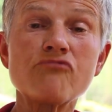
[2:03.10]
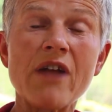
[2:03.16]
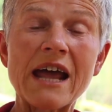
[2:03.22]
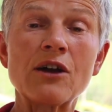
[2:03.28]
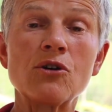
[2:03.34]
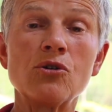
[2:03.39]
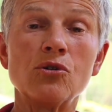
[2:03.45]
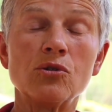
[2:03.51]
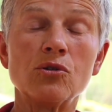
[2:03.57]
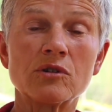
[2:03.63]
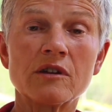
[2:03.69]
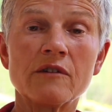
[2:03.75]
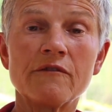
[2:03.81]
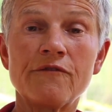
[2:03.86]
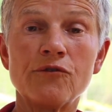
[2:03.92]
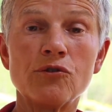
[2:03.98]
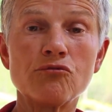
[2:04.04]
record
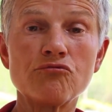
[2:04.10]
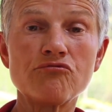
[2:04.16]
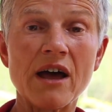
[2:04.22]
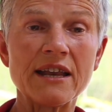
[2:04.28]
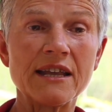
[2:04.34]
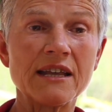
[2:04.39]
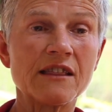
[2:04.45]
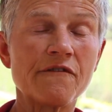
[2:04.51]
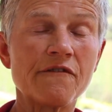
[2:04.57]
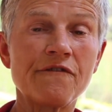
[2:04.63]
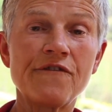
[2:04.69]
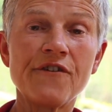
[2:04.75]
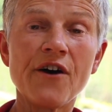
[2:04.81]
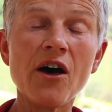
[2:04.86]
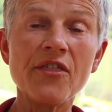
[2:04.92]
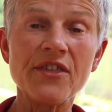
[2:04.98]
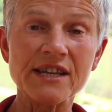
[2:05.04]
for running the
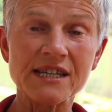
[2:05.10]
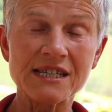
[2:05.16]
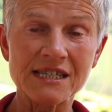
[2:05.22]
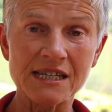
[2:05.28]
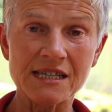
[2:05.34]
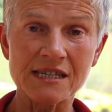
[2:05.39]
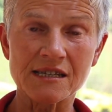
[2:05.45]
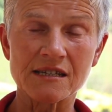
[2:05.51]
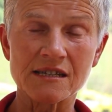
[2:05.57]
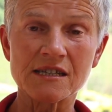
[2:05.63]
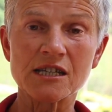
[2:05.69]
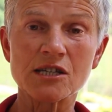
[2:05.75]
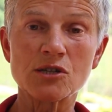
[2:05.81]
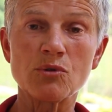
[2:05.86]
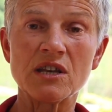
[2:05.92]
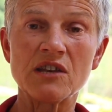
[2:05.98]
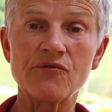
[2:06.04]
furthest distance
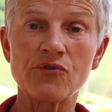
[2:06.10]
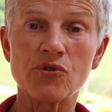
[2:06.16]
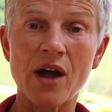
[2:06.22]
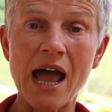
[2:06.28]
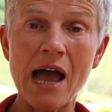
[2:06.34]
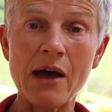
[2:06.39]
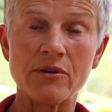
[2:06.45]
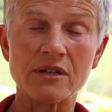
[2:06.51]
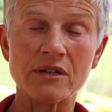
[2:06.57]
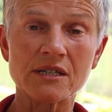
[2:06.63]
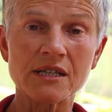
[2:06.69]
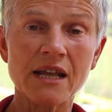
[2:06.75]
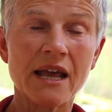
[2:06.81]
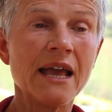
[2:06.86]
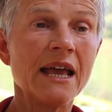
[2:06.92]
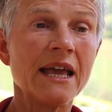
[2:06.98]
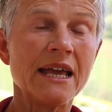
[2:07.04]
in 24 hours
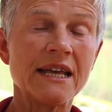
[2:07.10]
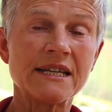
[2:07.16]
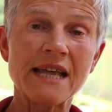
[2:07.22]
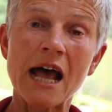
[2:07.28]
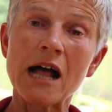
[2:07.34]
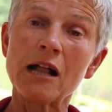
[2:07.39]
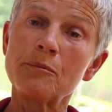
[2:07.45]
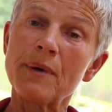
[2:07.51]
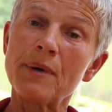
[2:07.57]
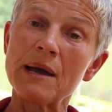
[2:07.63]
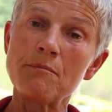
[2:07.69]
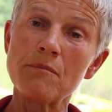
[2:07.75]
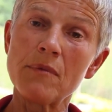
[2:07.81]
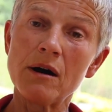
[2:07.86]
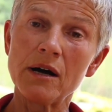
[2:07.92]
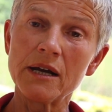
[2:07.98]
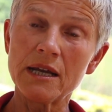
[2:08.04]
is held by
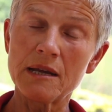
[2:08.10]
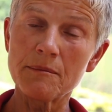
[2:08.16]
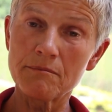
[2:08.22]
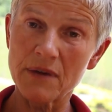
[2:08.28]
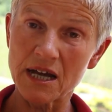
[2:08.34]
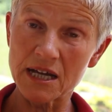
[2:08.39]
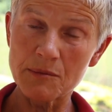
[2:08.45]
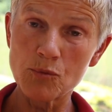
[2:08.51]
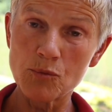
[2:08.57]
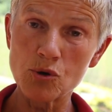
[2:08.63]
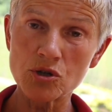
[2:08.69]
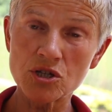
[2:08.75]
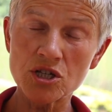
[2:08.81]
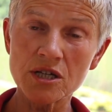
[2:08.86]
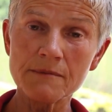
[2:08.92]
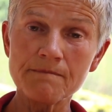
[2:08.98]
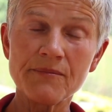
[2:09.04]
Mike
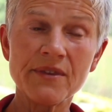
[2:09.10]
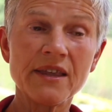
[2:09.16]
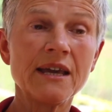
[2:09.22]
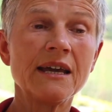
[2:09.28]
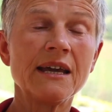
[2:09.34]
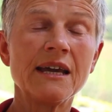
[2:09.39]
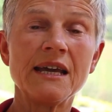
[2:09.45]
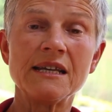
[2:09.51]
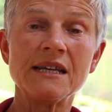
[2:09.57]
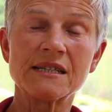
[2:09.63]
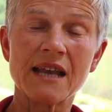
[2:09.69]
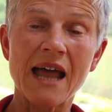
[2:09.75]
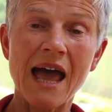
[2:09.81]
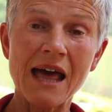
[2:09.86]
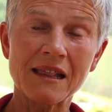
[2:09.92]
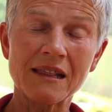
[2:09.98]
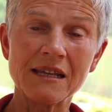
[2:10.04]
Morton. He's an
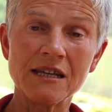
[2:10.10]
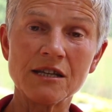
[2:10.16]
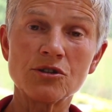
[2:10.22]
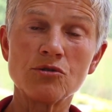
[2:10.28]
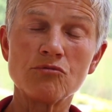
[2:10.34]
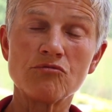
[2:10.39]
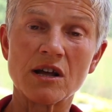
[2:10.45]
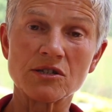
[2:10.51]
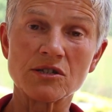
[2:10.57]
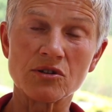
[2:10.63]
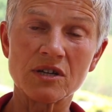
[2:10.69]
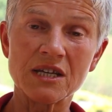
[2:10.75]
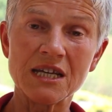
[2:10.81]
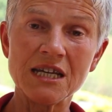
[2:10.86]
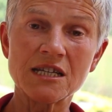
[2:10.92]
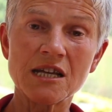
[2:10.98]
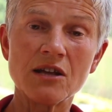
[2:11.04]
athlete who runs on
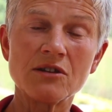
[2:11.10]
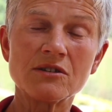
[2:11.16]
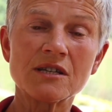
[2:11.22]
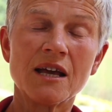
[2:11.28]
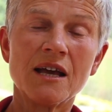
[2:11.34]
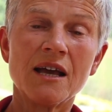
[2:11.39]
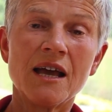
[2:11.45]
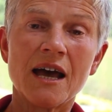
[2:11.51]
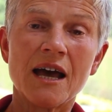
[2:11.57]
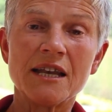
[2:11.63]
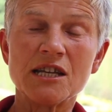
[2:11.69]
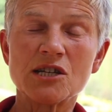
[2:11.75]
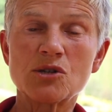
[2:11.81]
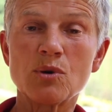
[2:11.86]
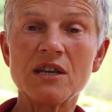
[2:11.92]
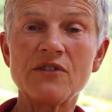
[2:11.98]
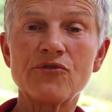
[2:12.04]
ketones, and
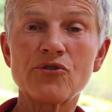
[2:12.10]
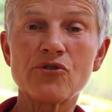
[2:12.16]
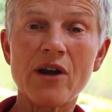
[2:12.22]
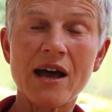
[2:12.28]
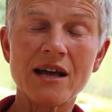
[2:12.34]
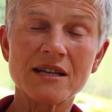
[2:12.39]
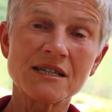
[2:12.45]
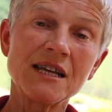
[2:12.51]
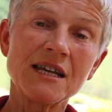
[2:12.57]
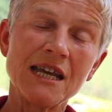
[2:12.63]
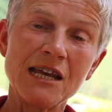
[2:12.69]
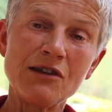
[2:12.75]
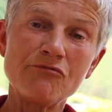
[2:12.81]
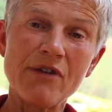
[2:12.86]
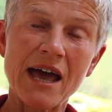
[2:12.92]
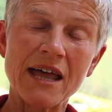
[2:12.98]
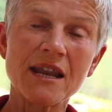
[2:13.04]
in 24 hours
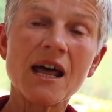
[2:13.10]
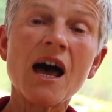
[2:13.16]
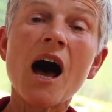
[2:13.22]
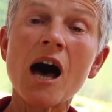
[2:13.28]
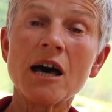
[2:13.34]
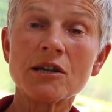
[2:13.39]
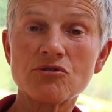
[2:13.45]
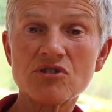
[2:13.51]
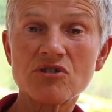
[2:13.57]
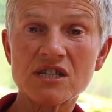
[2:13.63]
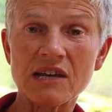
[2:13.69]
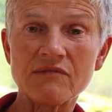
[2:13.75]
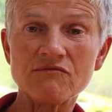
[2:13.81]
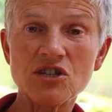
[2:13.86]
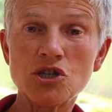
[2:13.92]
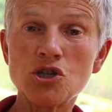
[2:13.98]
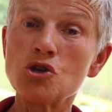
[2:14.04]
he ran
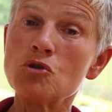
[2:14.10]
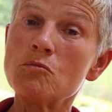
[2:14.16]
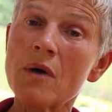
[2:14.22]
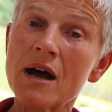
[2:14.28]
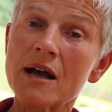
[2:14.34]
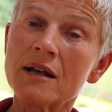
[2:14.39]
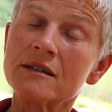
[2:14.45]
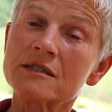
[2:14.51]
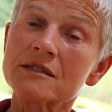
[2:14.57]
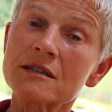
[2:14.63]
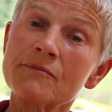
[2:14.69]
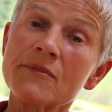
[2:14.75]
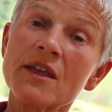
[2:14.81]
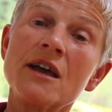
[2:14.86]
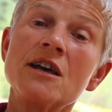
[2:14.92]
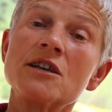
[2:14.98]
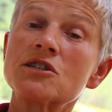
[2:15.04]
172 miles.
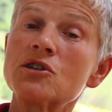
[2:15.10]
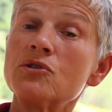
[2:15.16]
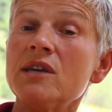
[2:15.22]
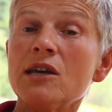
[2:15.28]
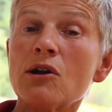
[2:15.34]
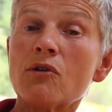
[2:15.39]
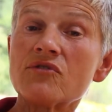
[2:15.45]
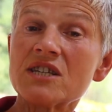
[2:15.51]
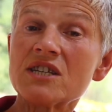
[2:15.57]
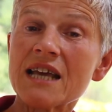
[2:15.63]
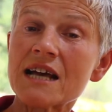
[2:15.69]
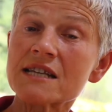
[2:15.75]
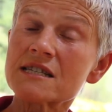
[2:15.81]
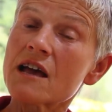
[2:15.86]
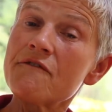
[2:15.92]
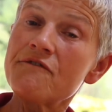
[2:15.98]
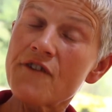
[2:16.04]
So he obviously
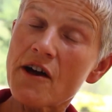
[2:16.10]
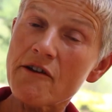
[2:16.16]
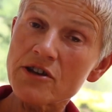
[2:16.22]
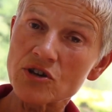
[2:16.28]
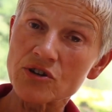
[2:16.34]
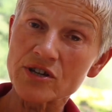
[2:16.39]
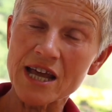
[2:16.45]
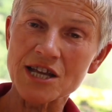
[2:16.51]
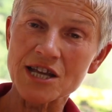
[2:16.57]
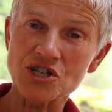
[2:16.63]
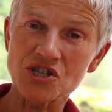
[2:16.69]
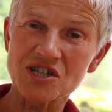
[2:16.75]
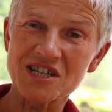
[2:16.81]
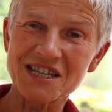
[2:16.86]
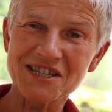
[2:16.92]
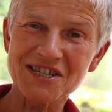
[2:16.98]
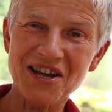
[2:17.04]
has a very good engine
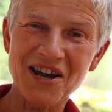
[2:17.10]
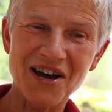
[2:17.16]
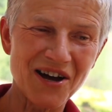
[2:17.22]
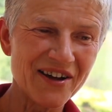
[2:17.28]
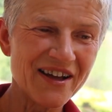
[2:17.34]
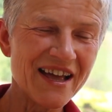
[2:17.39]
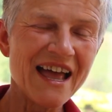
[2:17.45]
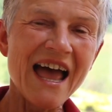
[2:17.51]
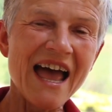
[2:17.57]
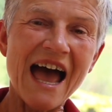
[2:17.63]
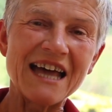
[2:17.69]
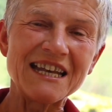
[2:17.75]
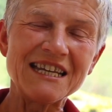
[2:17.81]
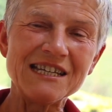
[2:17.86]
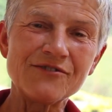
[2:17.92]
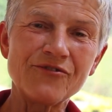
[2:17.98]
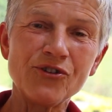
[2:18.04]
to his car,
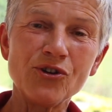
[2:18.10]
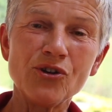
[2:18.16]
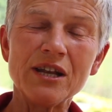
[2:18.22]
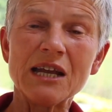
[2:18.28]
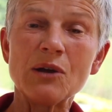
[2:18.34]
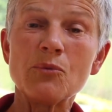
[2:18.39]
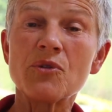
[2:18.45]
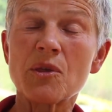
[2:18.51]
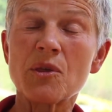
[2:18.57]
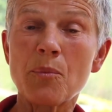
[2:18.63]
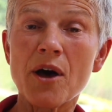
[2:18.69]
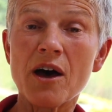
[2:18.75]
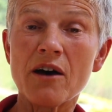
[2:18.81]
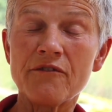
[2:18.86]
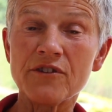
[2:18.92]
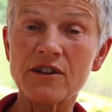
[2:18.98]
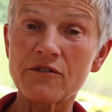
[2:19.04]
and he's fueling it with the
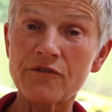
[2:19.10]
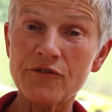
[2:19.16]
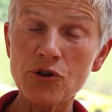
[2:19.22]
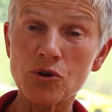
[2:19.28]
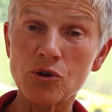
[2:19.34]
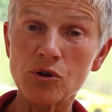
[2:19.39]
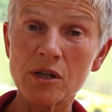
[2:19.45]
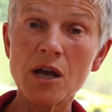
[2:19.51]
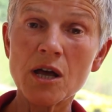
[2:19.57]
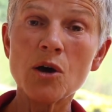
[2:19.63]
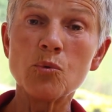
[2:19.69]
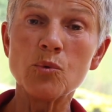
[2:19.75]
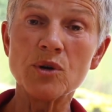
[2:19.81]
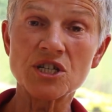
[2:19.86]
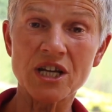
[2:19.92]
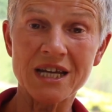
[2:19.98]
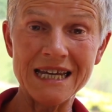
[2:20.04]
perfect fuel,
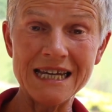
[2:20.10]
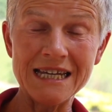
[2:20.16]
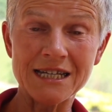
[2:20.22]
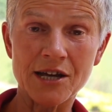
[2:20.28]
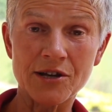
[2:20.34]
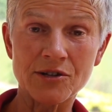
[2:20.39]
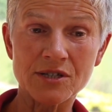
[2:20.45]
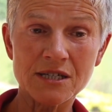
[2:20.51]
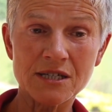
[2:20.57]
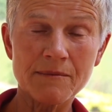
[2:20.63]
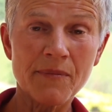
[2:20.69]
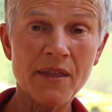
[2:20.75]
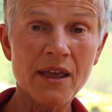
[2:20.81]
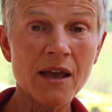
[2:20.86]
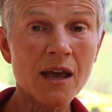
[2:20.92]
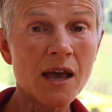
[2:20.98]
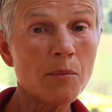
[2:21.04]
which are ketones.
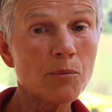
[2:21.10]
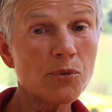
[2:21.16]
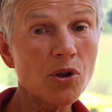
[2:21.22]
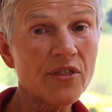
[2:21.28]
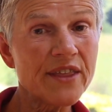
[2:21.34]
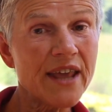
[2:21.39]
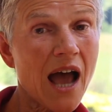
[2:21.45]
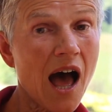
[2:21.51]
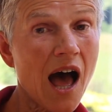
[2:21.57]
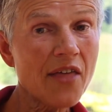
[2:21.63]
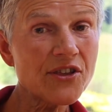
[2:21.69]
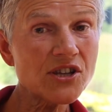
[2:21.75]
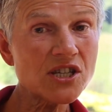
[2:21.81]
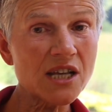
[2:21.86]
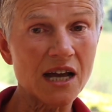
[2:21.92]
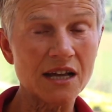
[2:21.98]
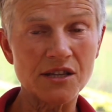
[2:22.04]
But on the
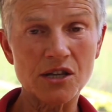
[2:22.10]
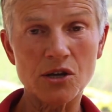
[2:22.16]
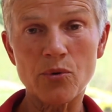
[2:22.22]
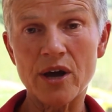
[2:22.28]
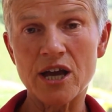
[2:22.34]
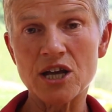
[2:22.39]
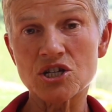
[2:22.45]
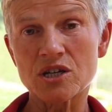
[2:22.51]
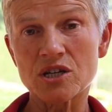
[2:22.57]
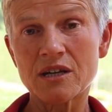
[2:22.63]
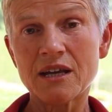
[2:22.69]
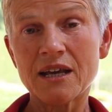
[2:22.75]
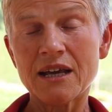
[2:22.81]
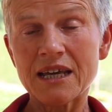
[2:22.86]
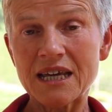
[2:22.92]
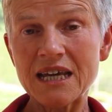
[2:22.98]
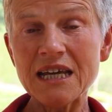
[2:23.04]
other side of the equation,
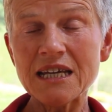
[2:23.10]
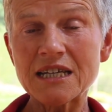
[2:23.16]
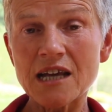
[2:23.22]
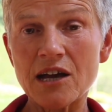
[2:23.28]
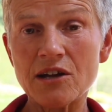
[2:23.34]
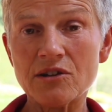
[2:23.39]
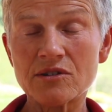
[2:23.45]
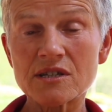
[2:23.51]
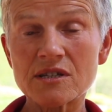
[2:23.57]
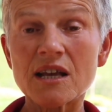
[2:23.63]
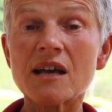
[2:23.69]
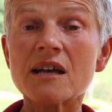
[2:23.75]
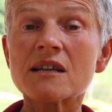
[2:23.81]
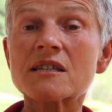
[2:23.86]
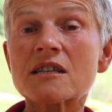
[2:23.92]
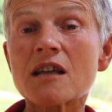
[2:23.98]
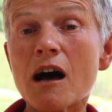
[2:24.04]
ketones
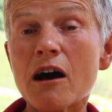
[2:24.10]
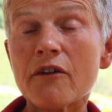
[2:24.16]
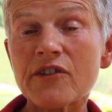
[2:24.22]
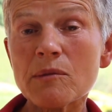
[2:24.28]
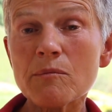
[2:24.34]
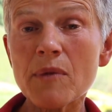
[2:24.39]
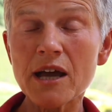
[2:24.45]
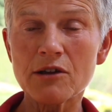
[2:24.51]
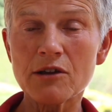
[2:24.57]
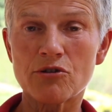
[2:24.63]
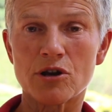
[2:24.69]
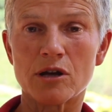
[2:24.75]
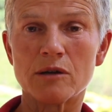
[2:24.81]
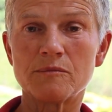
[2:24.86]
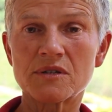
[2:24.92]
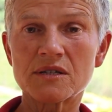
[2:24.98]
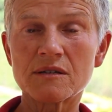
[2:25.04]
are starving
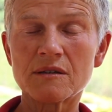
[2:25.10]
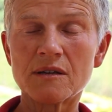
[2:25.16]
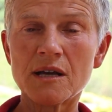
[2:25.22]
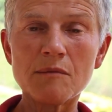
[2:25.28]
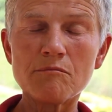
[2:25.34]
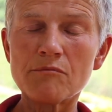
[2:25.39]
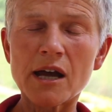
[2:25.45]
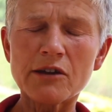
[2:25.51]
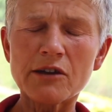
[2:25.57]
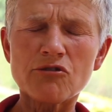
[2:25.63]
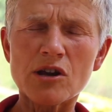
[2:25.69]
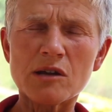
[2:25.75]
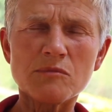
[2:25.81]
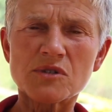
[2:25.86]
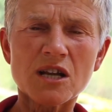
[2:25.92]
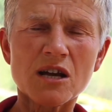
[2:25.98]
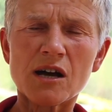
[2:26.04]
microbes.
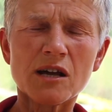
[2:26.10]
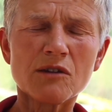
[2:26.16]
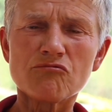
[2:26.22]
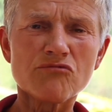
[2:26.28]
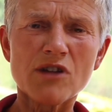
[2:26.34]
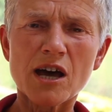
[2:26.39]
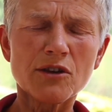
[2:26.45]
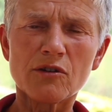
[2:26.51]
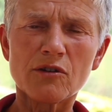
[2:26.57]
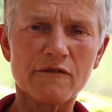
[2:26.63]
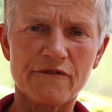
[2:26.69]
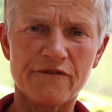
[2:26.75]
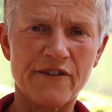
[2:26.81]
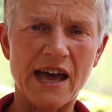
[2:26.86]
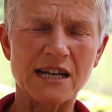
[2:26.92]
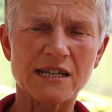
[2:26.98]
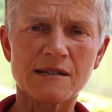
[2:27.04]
Microbes can't run on
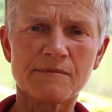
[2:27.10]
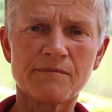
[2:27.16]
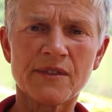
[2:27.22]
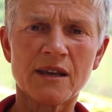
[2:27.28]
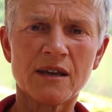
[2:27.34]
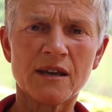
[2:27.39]
fat.